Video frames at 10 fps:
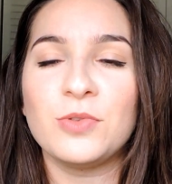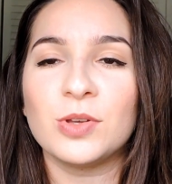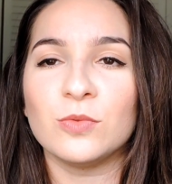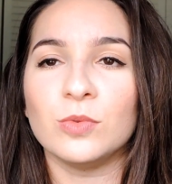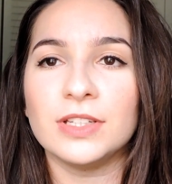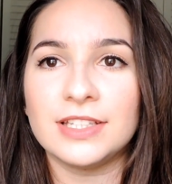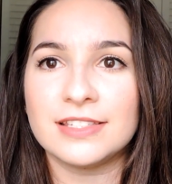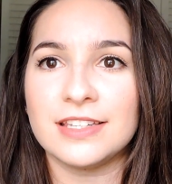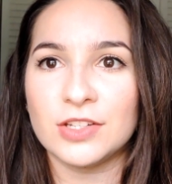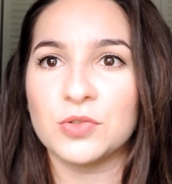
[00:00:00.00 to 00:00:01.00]
you can really
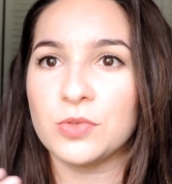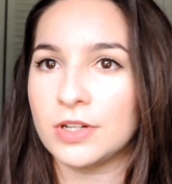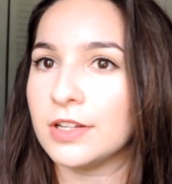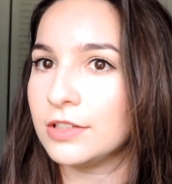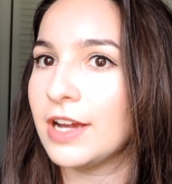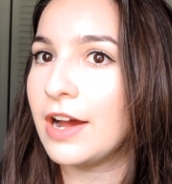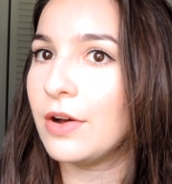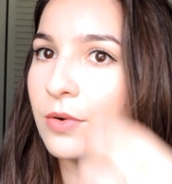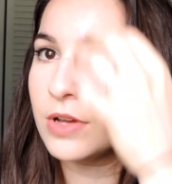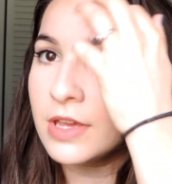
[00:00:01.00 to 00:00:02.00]
see true to color
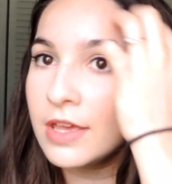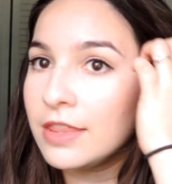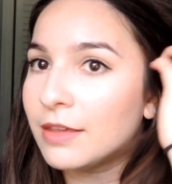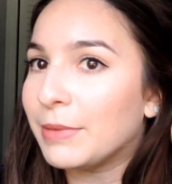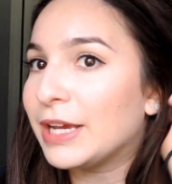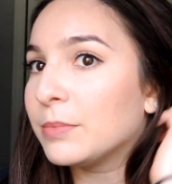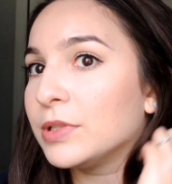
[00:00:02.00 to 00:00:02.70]
how the makeup